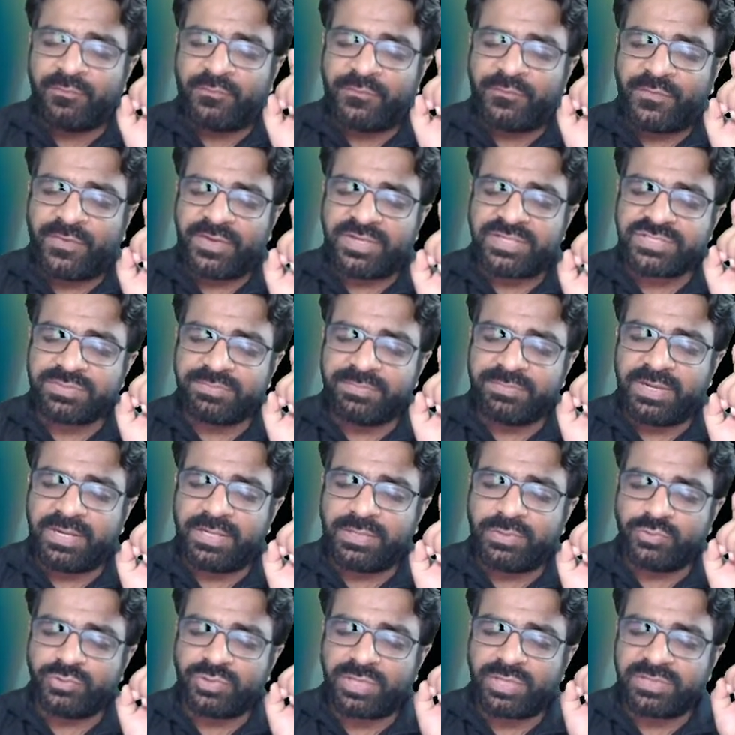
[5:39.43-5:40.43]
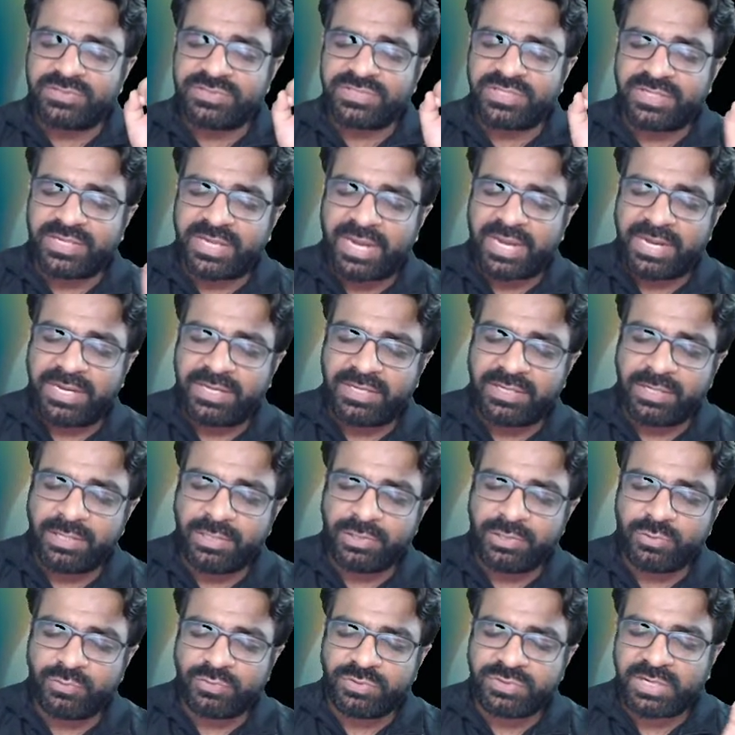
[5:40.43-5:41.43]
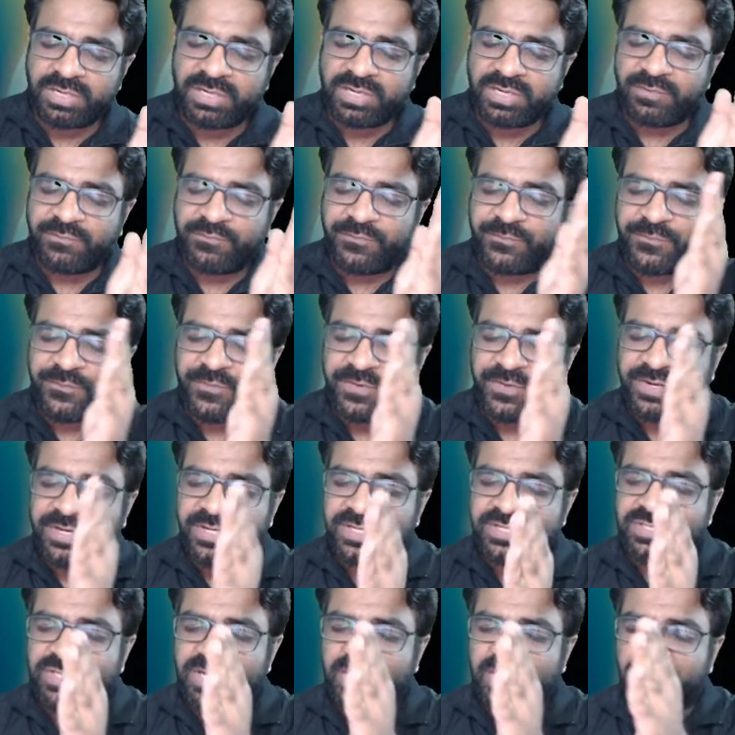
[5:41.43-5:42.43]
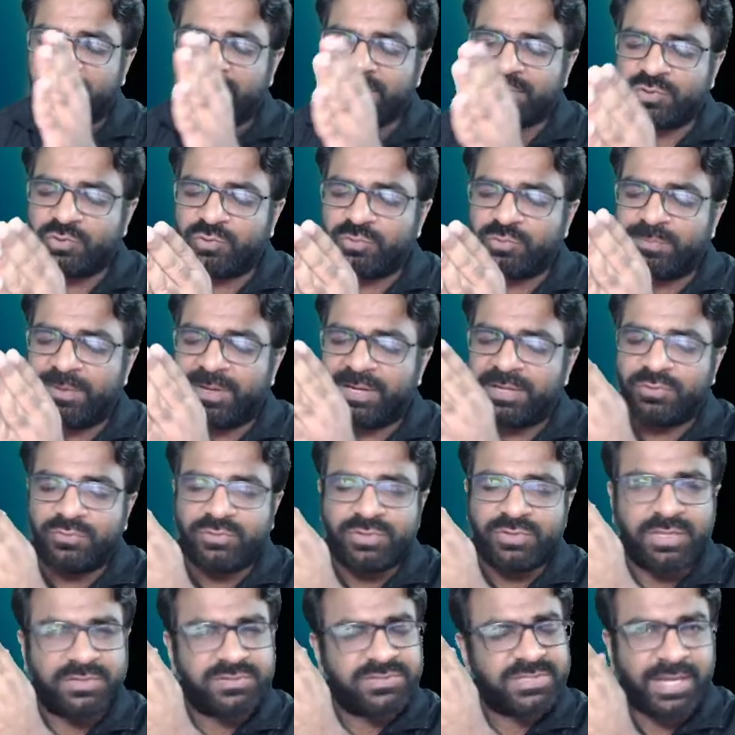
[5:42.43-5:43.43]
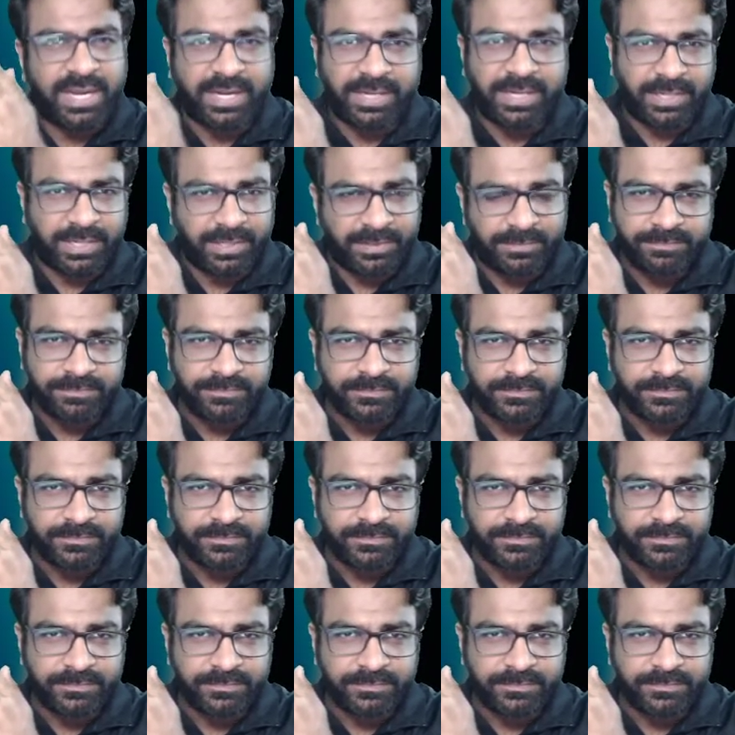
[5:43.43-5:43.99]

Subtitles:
1st May 2019 to 31st October 2019.